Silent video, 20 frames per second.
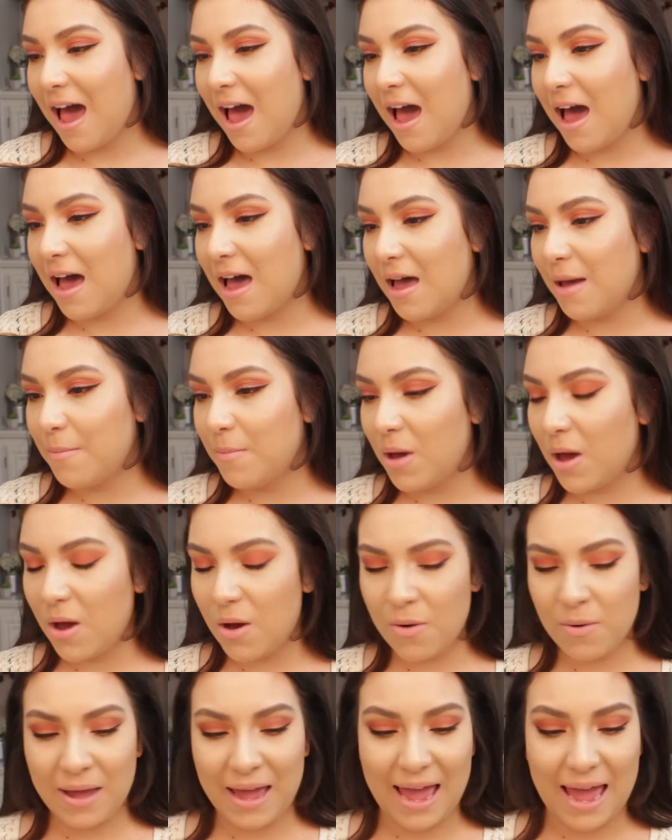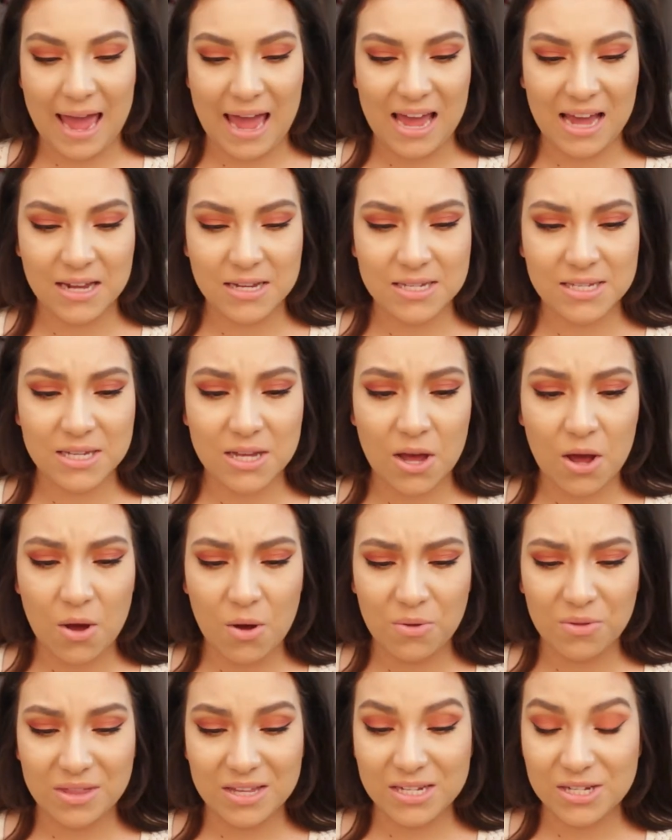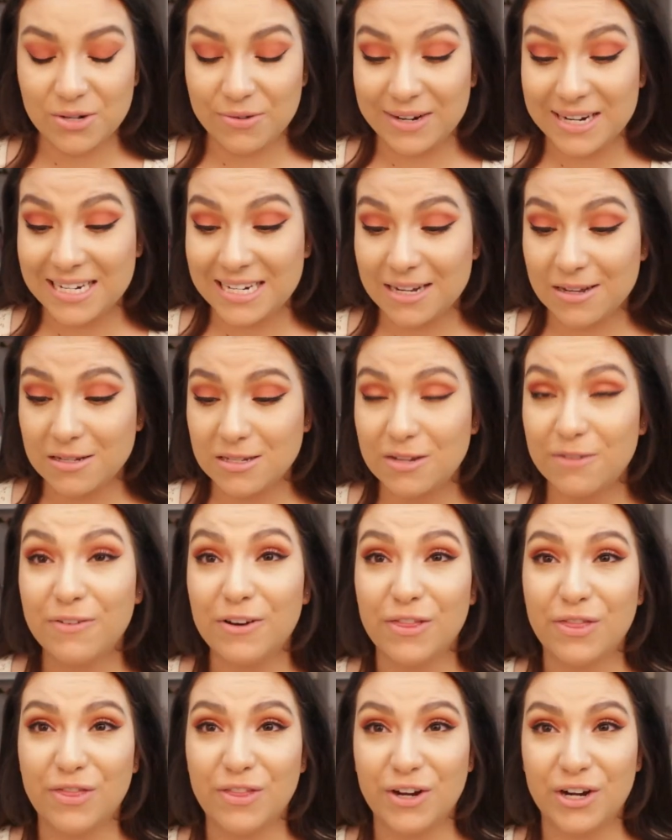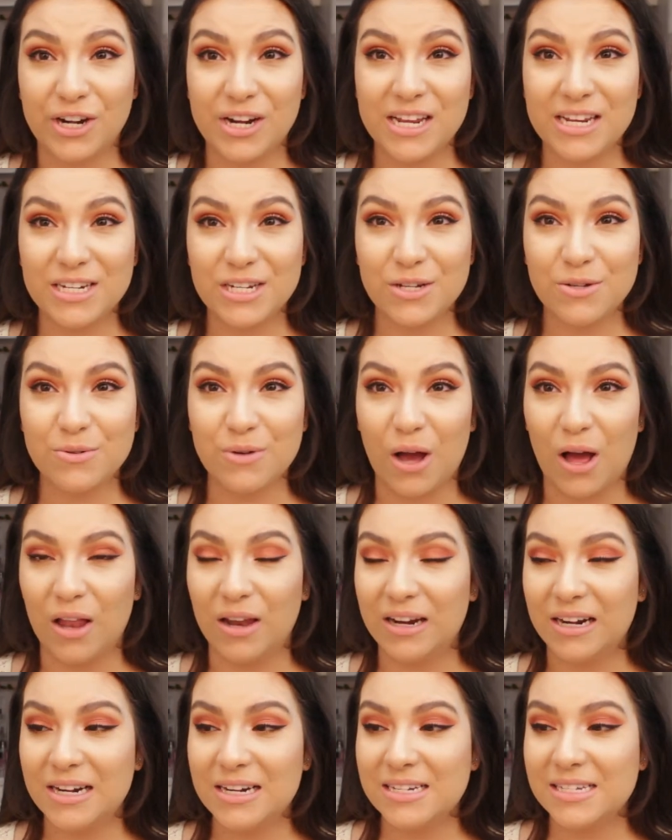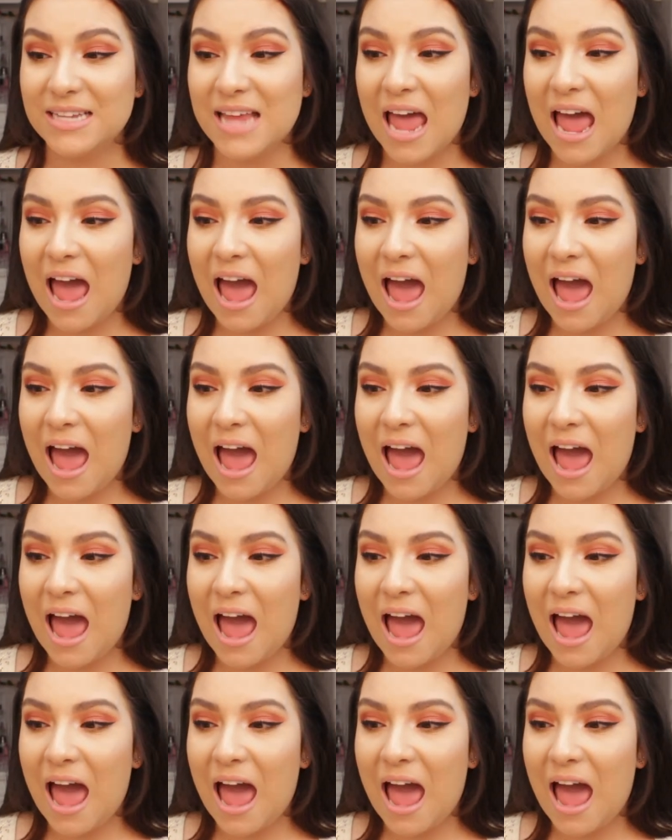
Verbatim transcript: Um, okay, so this retails for thirty-two dollars.